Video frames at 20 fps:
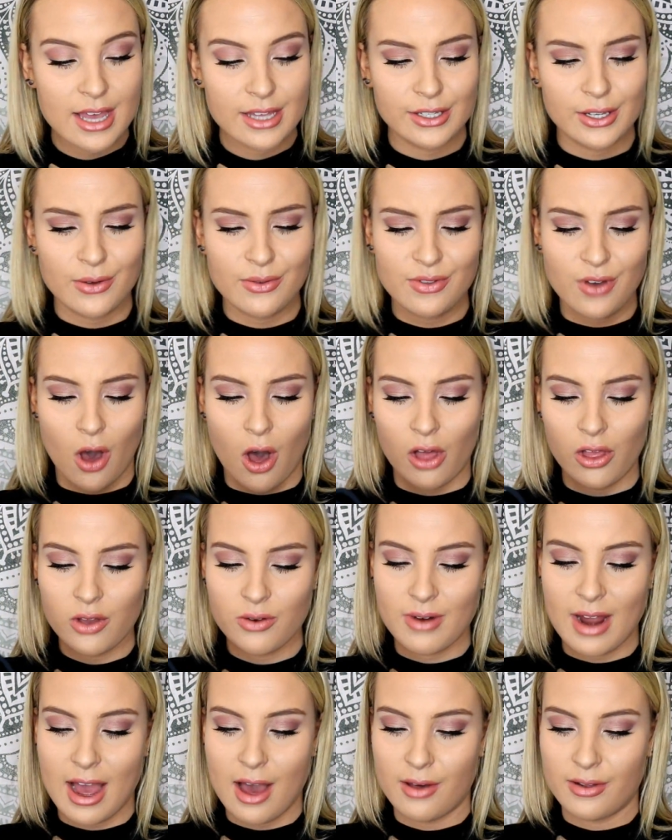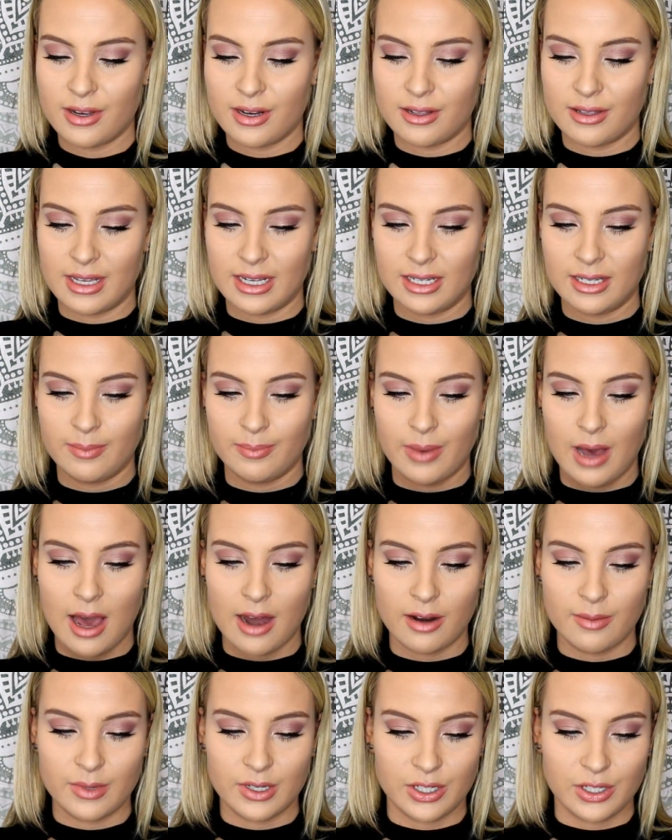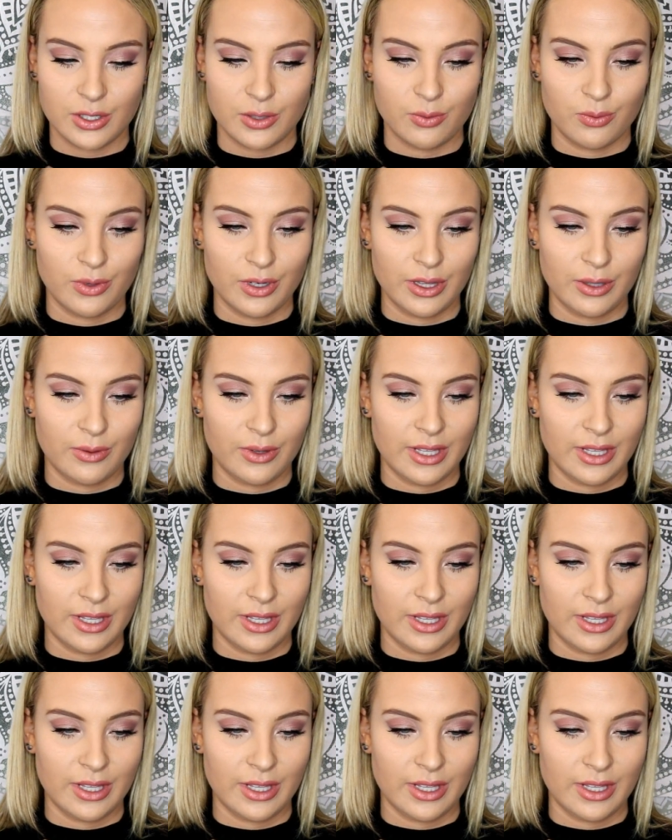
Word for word: So all around, this bottom is just really,